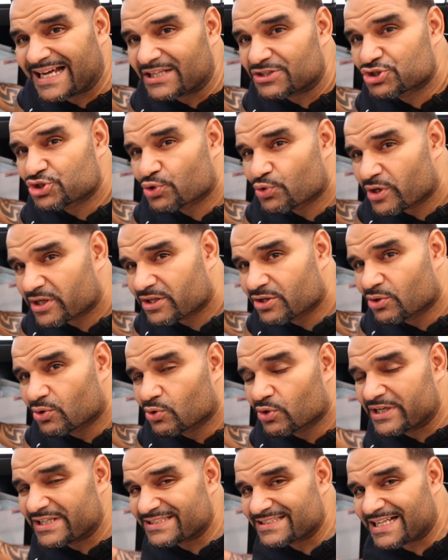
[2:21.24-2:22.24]
that
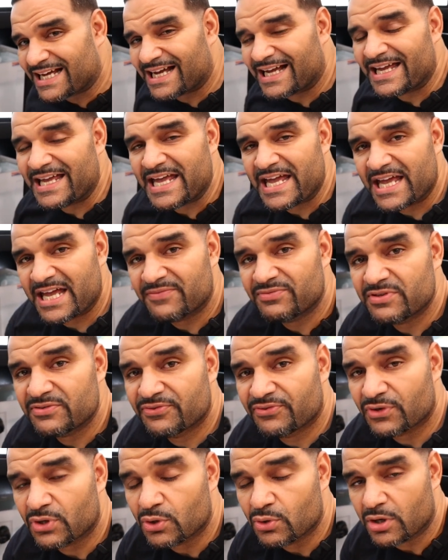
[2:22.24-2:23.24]
trickle is not a heavy
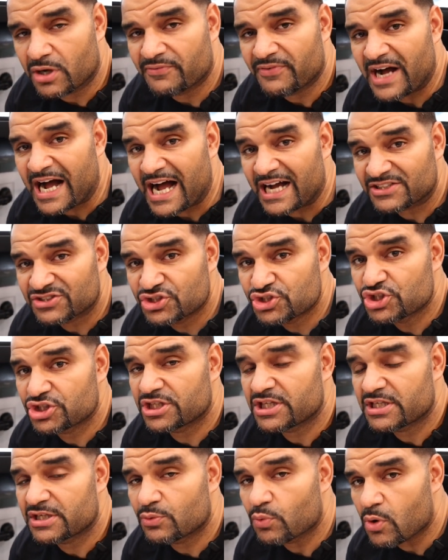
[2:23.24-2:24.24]
flow of
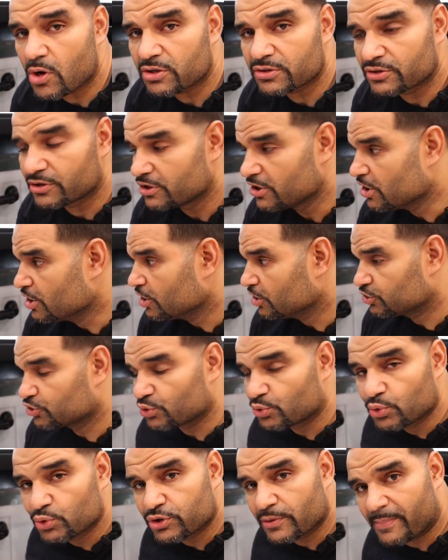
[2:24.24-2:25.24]
oxygenated water
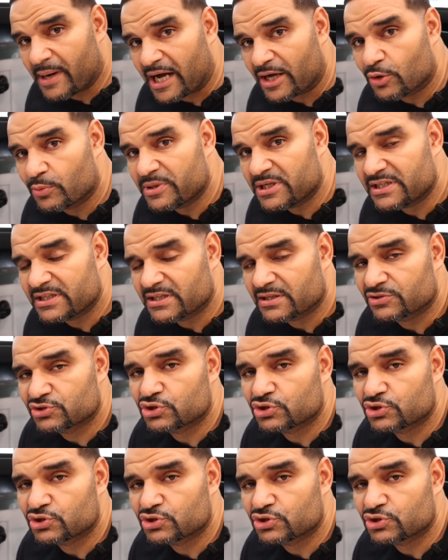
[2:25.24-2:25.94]
through the biomedia.